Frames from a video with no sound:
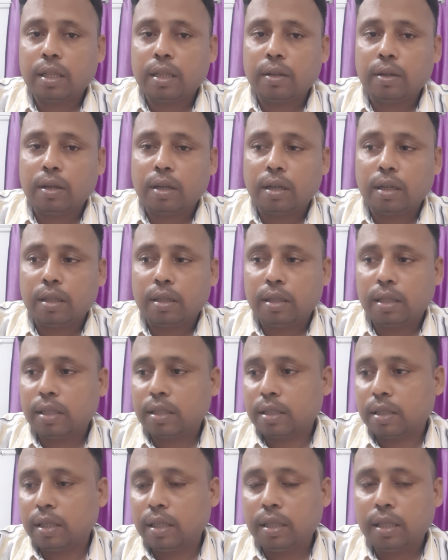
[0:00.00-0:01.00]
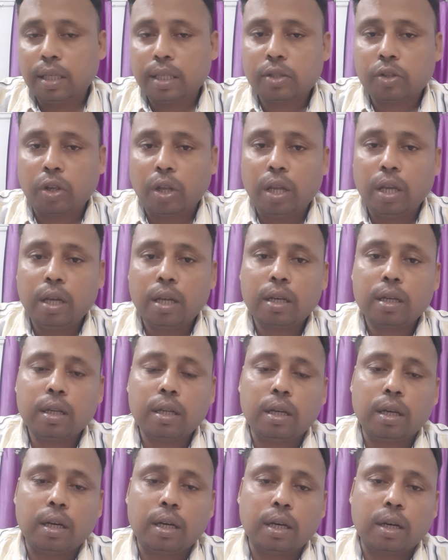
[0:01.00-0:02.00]
in this year,
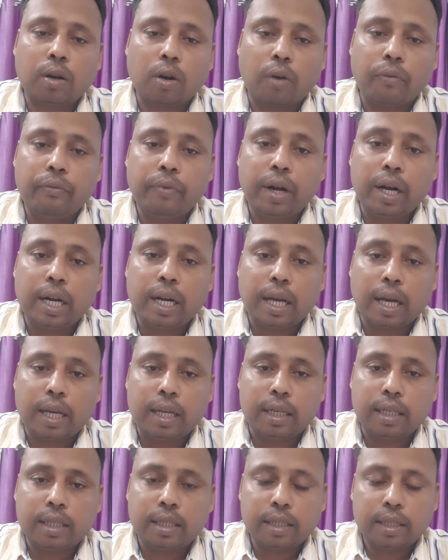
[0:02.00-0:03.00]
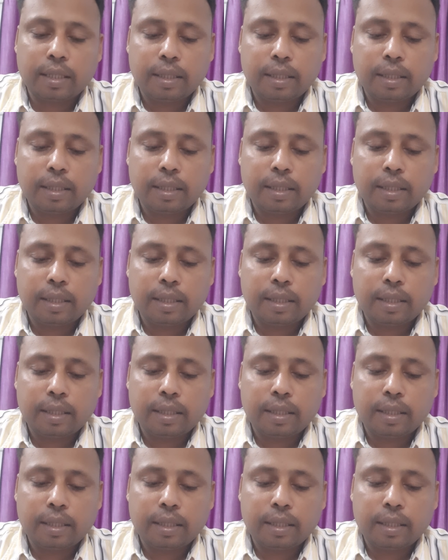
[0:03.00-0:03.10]
Cromwell died,